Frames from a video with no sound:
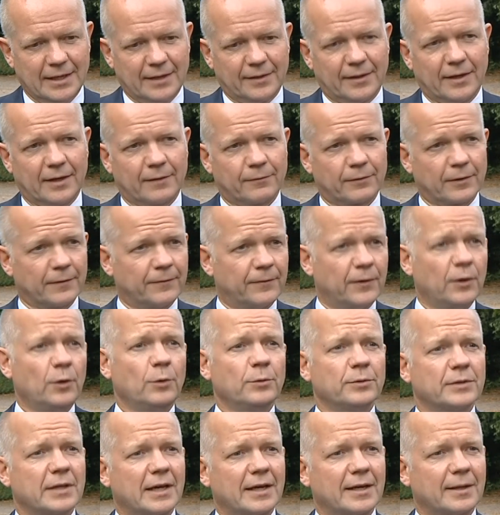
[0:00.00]
They've
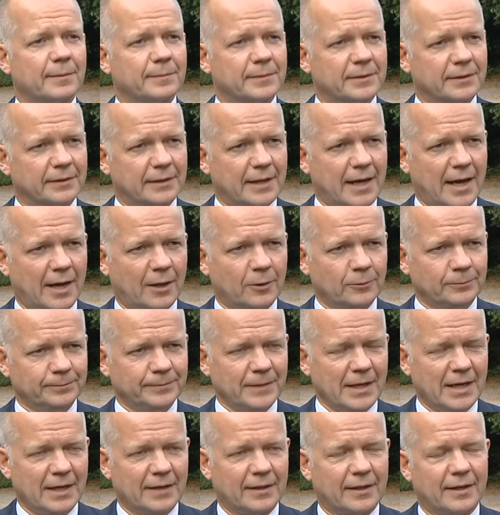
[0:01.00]
refused that up till now.
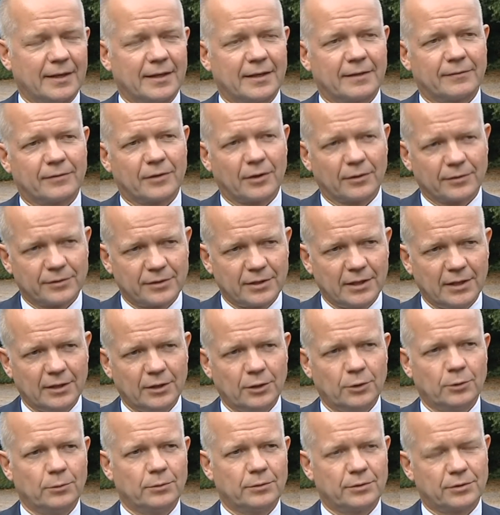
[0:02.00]
They have
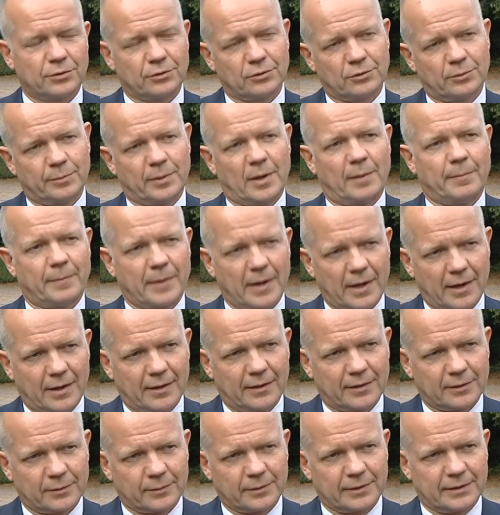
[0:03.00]
continued to
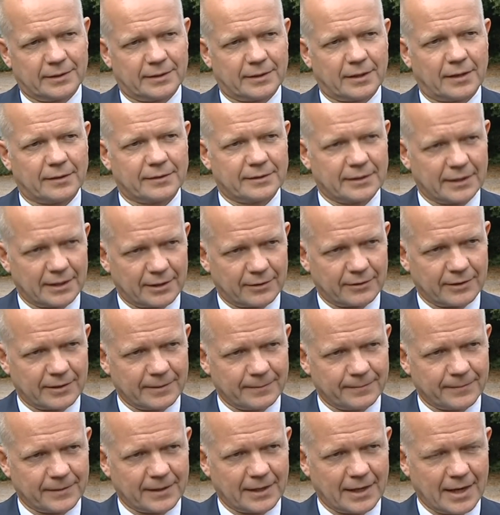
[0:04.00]
bombard with artillery
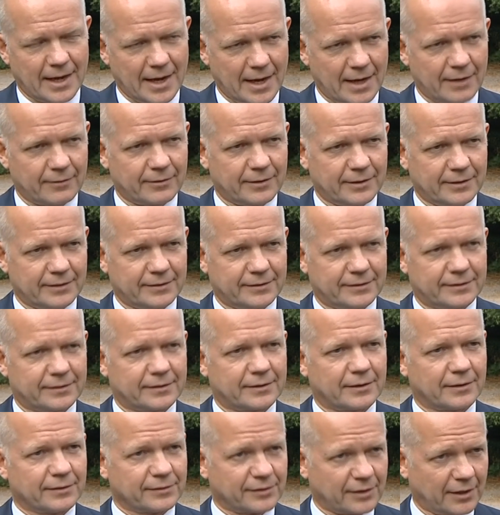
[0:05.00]
the areas
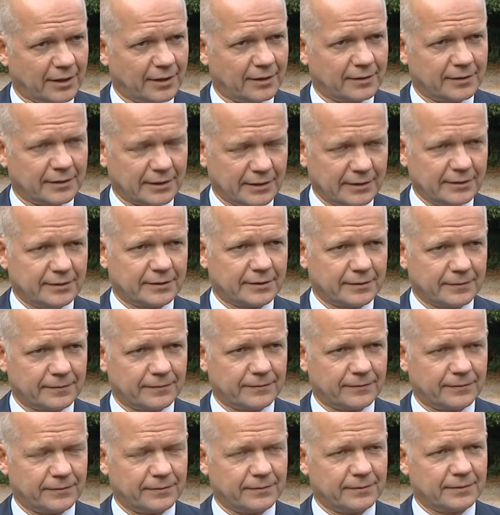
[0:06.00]
concerned east
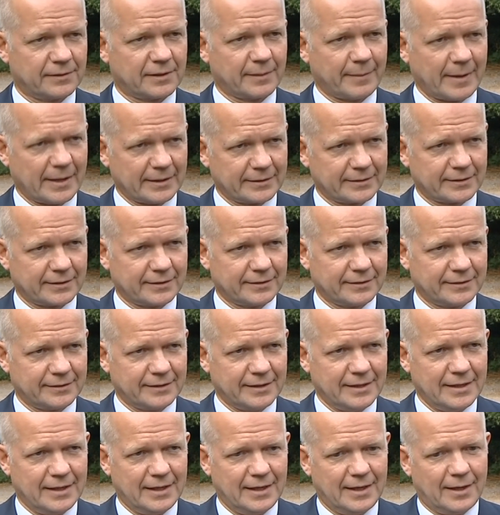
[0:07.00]
of Damascus,
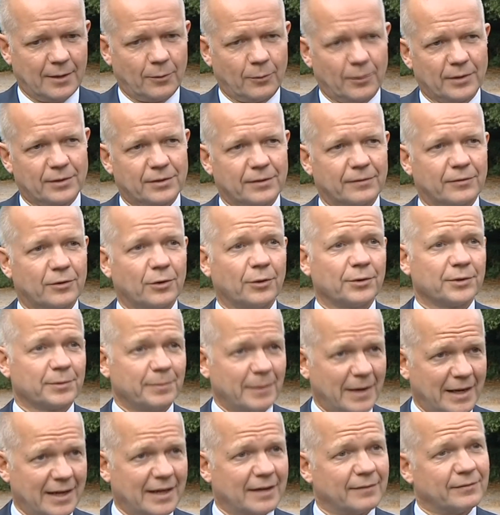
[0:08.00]
which of course
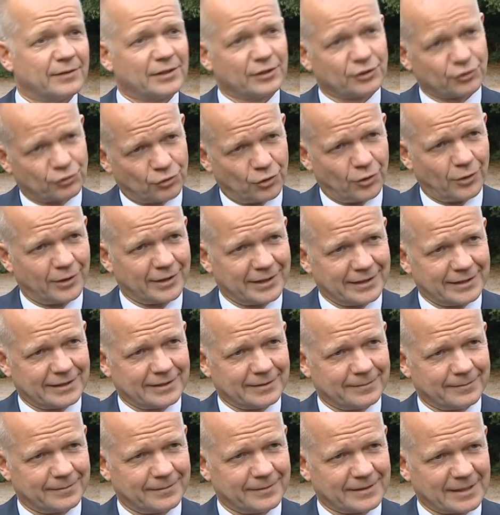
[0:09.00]
may have destroyed
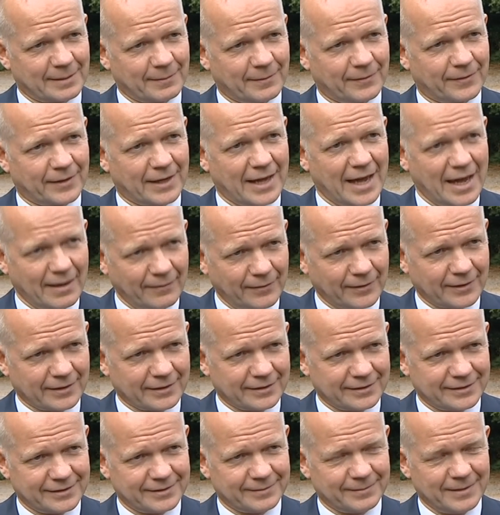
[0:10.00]
some of the
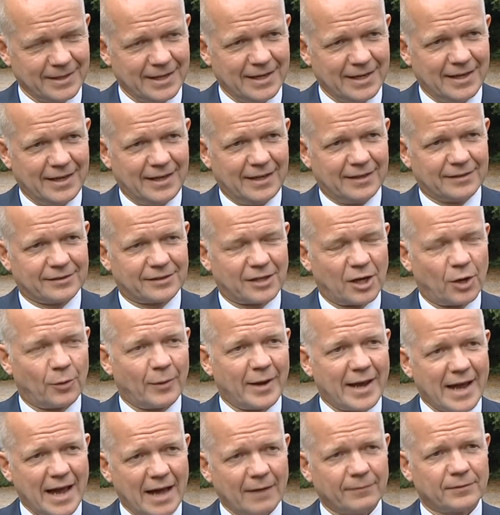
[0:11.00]
evidence. So
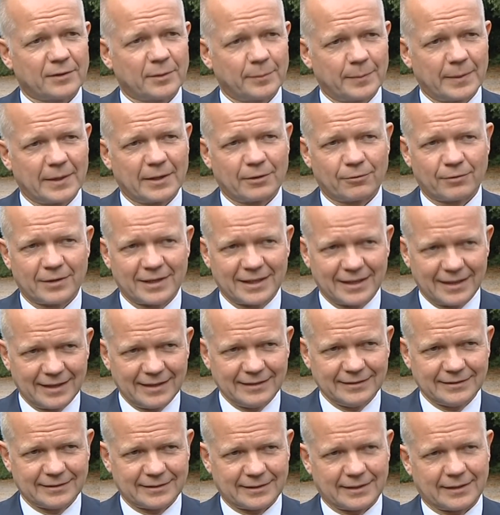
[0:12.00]
we have to be
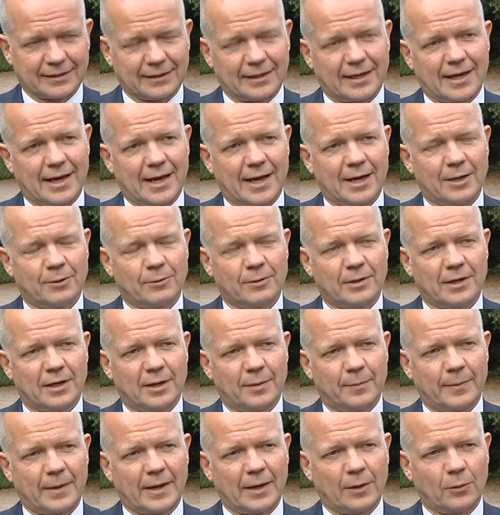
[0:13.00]
realistic now
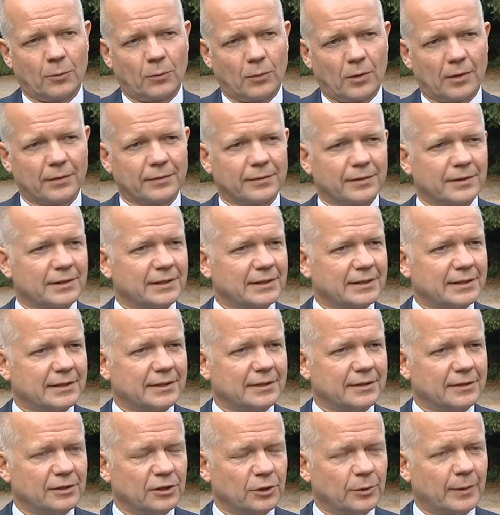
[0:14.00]
about what the
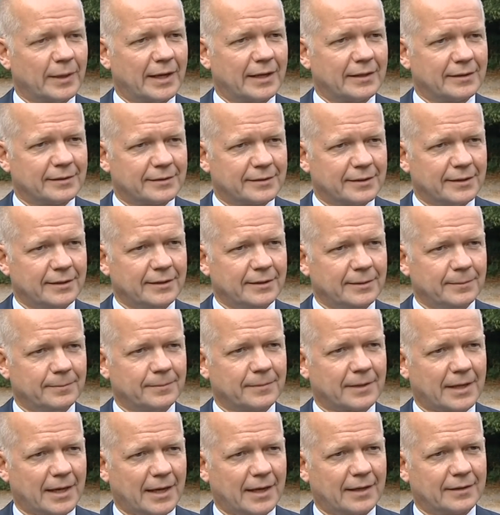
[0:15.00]
UN
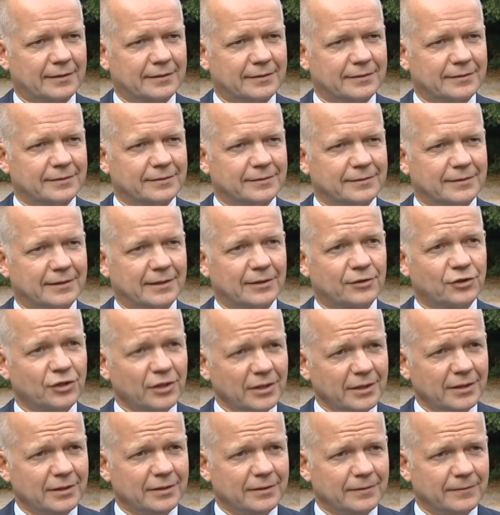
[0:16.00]
team can
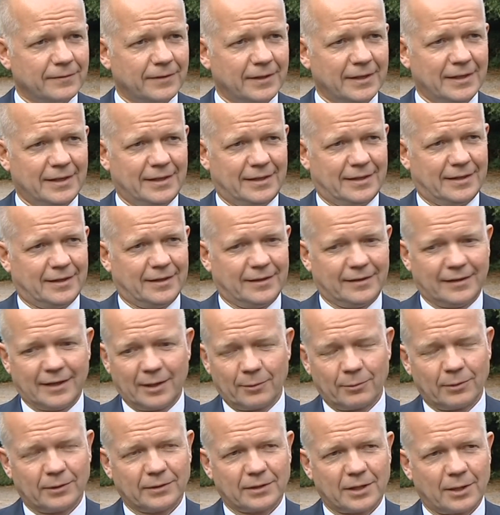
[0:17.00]
achieve. They
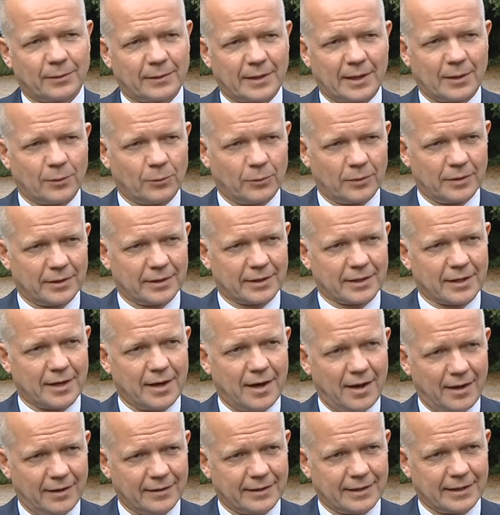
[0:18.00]
will no doubt work
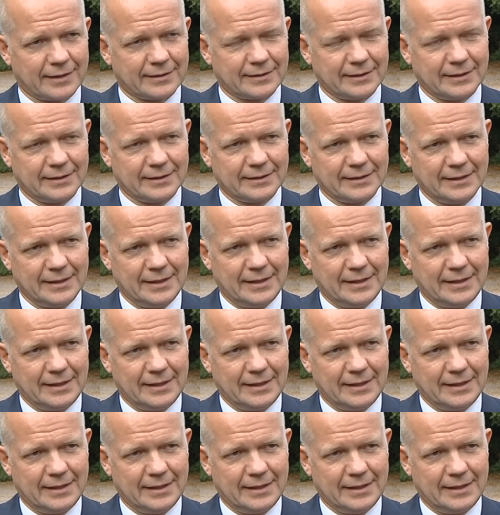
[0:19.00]
hard at it,